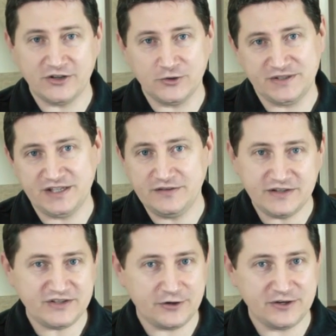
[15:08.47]
to do a T
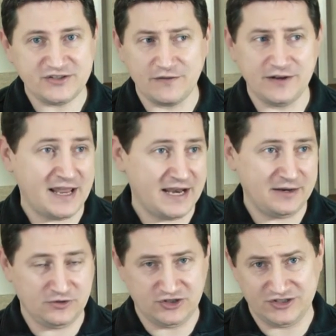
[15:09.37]
V series of it
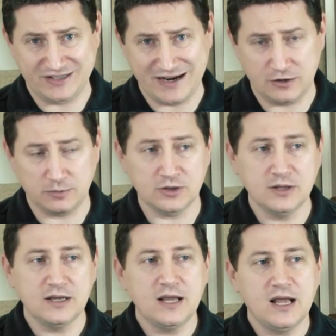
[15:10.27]
and it was just
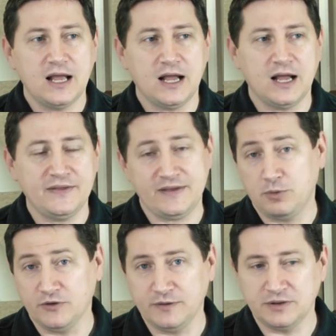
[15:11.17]
terrible, uh, and they
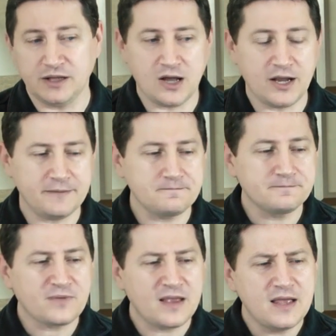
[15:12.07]
pulled the plug on it.
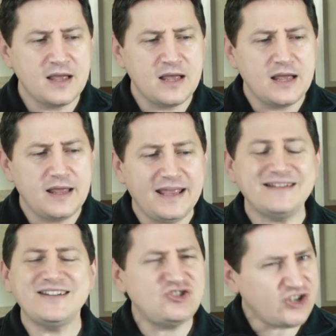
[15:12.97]

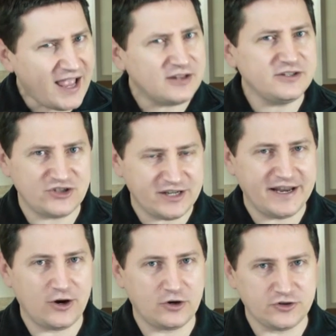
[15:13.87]
It's a challenging
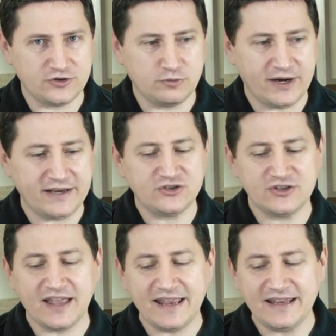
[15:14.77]
character to bring
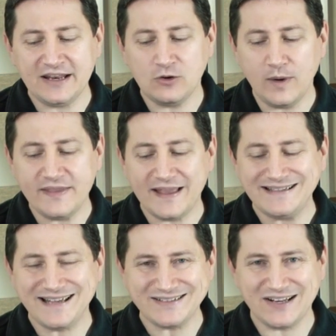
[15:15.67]
in a way
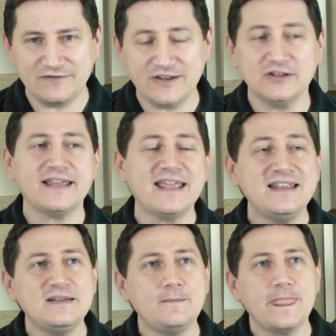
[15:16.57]
that doesn't feel like
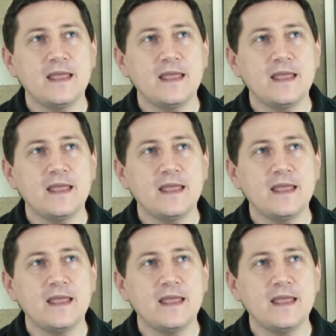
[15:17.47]
in,